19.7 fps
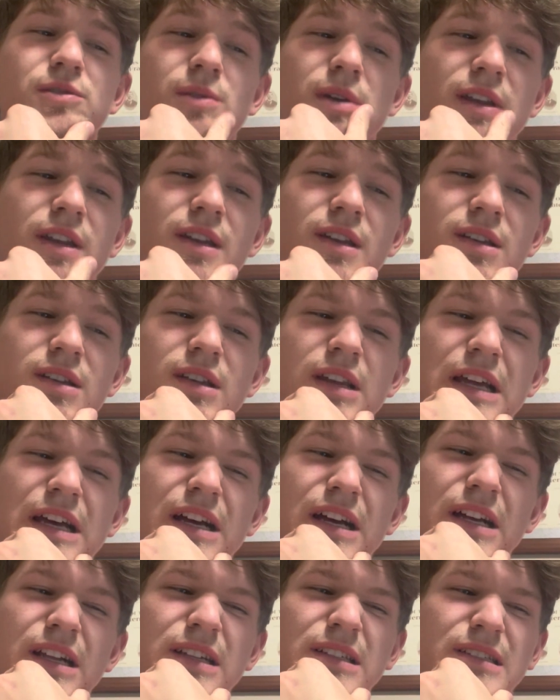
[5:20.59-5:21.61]
one,
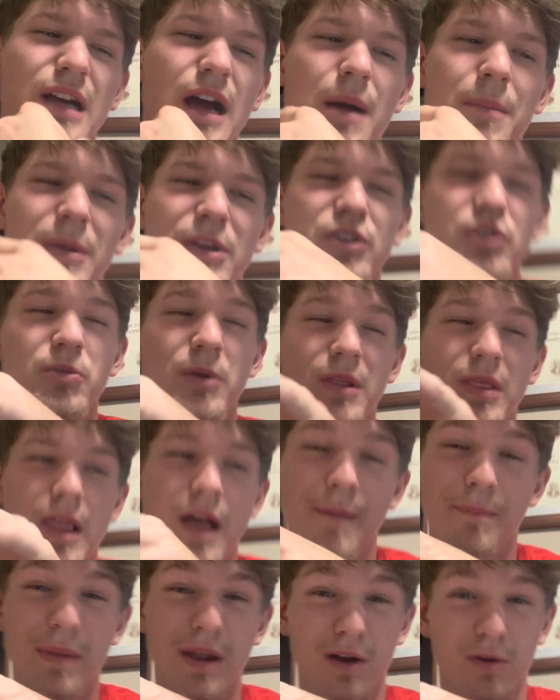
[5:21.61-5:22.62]
I'm gonna do a
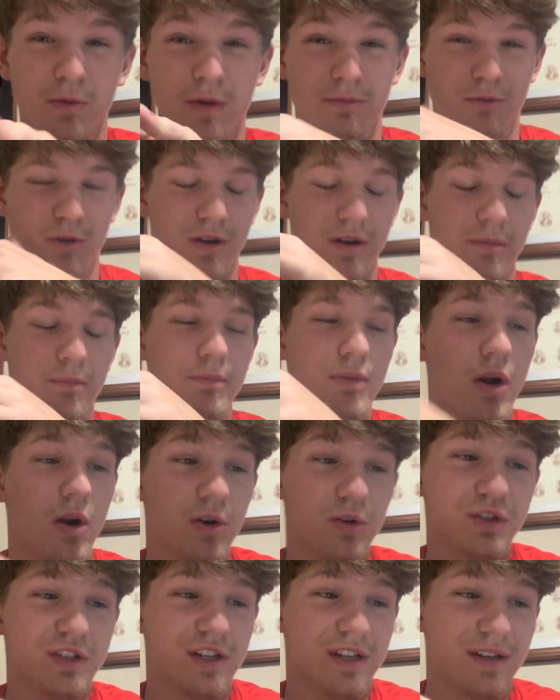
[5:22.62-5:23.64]
lot better when we're in
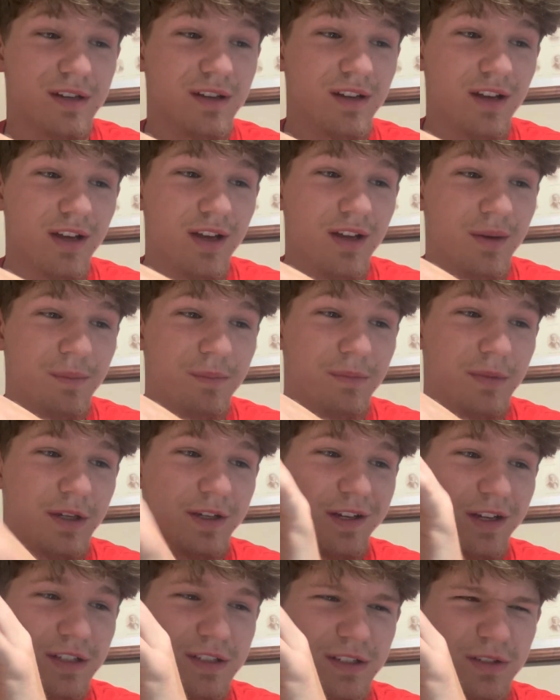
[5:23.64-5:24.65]
person
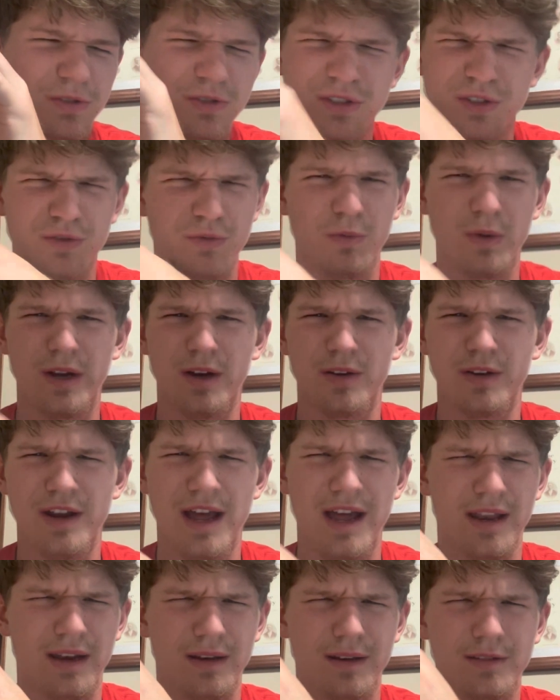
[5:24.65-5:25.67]
because it was just weird
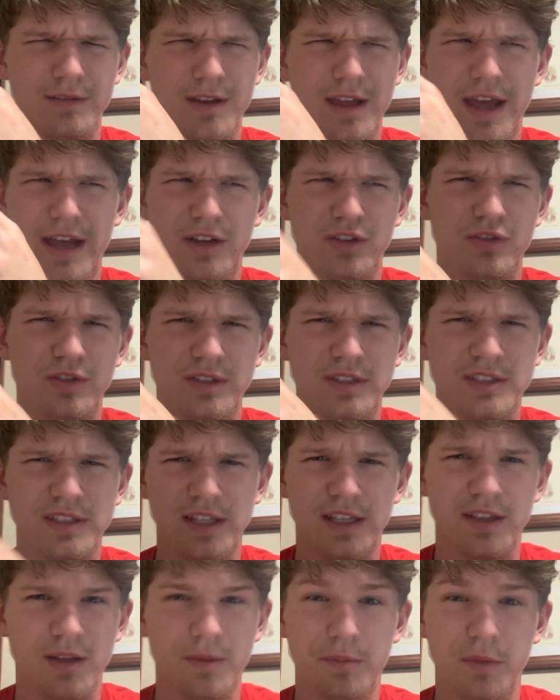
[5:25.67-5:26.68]
not actually
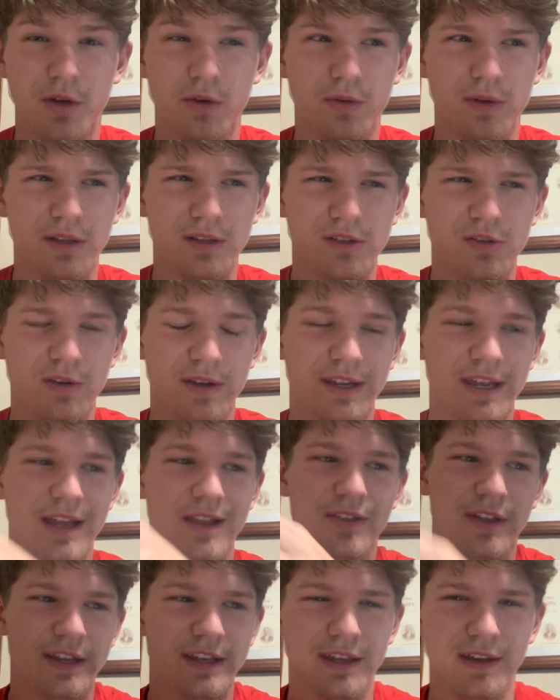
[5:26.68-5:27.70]
seeing them do it, so I can't
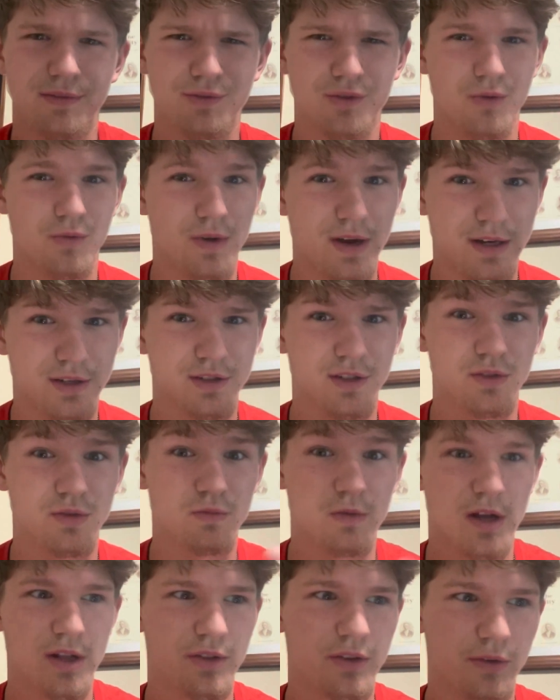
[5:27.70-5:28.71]
like give corrections
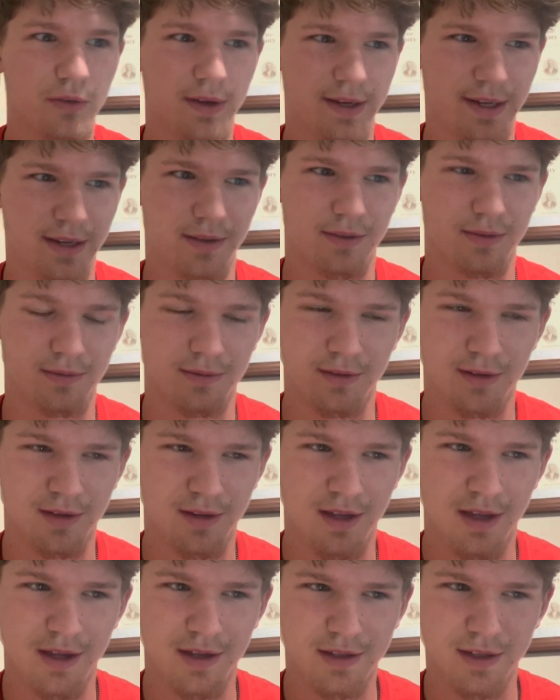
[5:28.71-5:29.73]
while doing it, and
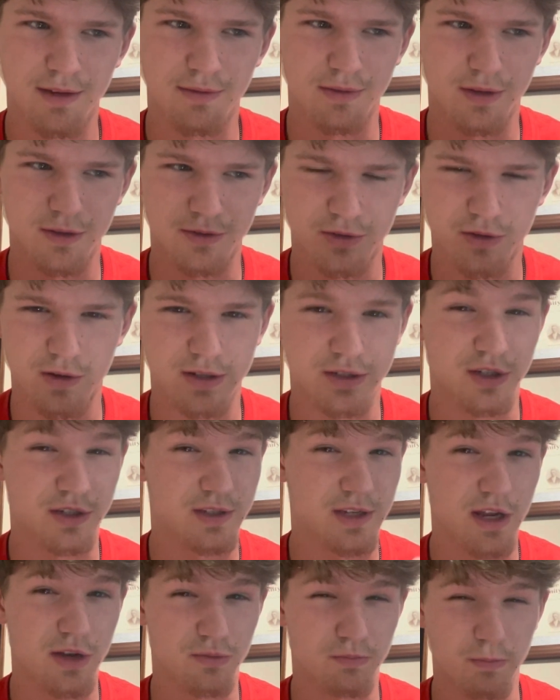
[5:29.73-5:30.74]
giving those
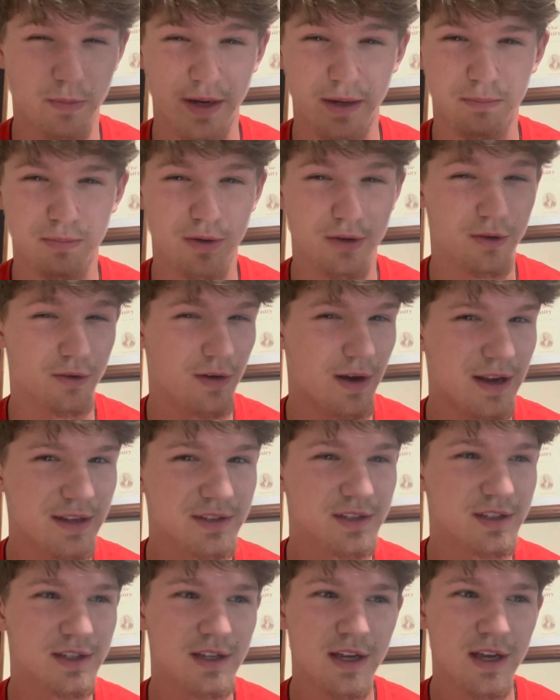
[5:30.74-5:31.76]
corrections helped me
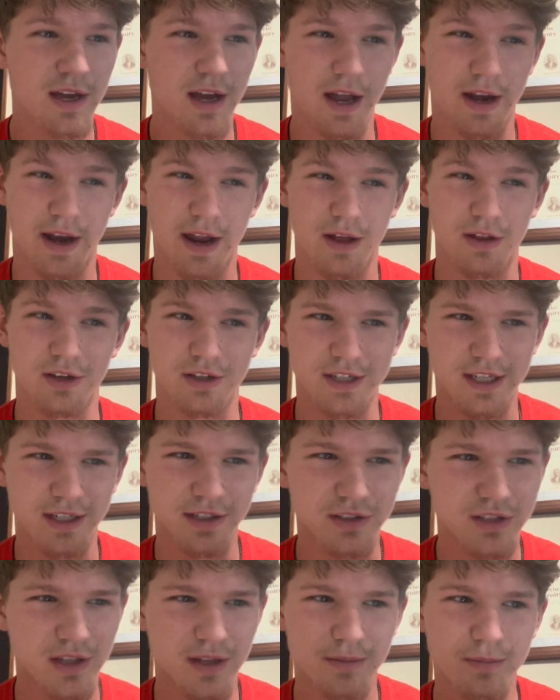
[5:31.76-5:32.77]
progress on how to
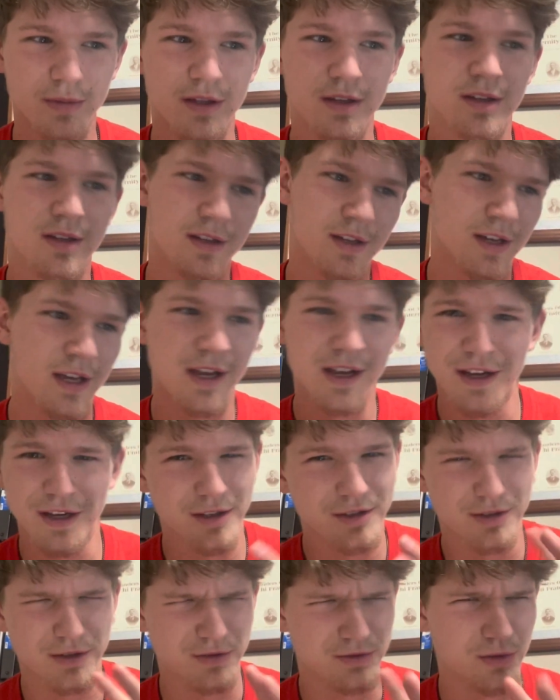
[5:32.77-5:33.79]
teach them.
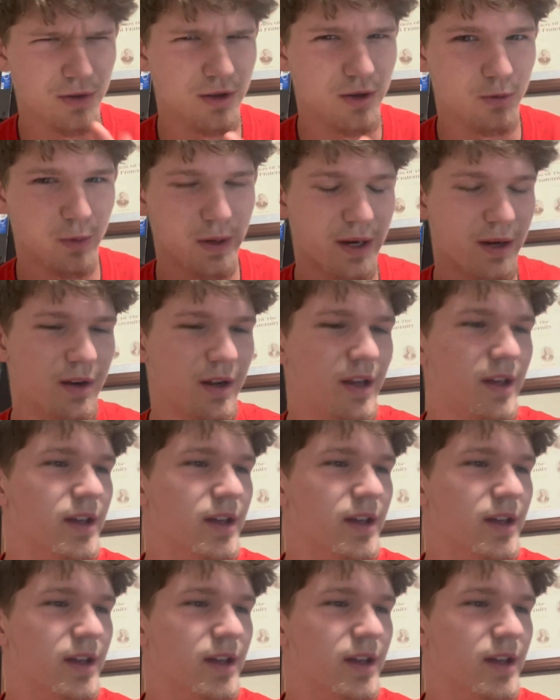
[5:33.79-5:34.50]
So it was a little weird.